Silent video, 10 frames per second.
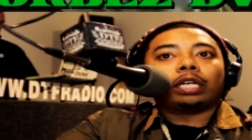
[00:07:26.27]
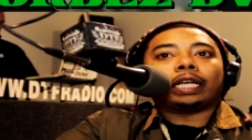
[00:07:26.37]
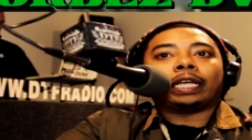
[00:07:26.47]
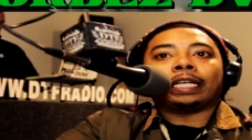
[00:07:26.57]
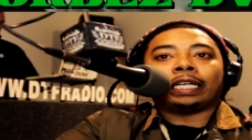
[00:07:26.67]

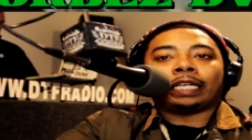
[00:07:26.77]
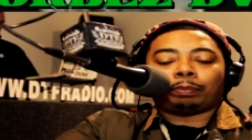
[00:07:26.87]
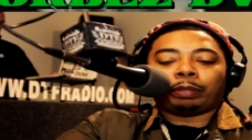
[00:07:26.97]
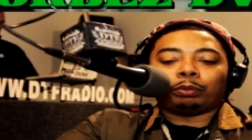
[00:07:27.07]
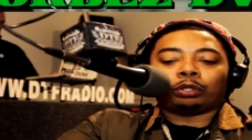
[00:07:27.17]
and,
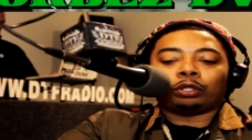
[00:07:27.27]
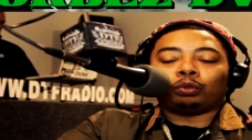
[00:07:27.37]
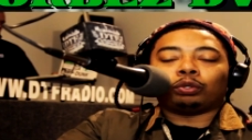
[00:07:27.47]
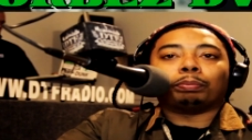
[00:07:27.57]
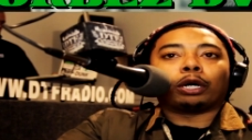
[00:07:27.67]
and people to do
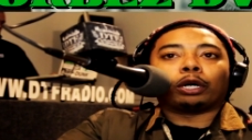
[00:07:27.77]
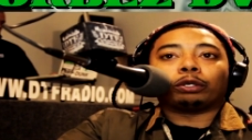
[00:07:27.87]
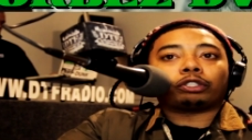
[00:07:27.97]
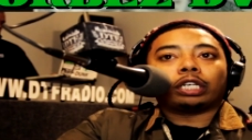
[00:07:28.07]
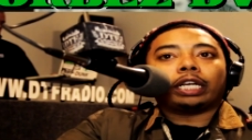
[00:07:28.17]
the
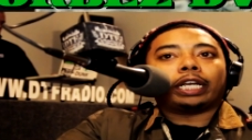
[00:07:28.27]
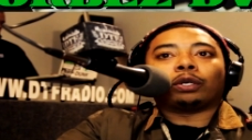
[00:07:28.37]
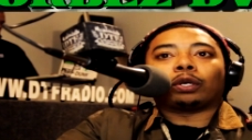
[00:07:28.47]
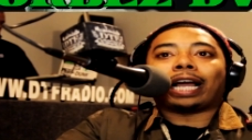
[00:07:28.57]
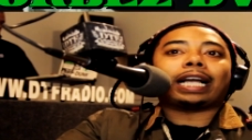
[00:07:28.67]
merch. And
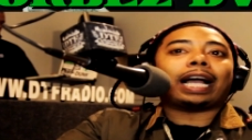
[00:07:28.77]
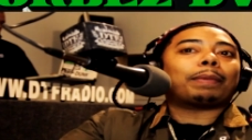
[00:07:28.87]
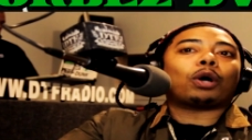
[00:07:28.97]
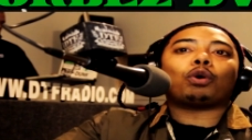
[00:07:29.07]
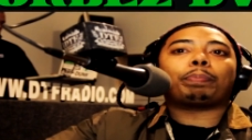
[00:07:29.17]
know I got
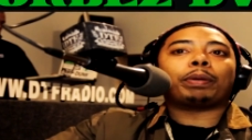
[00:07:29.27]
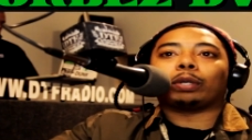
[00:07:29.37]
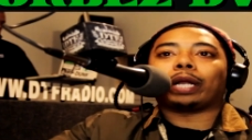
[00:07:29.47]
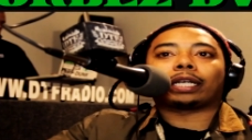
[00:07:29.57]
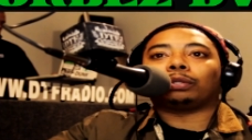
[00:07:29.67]
my own people
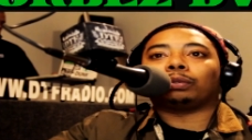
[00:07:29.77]
that can do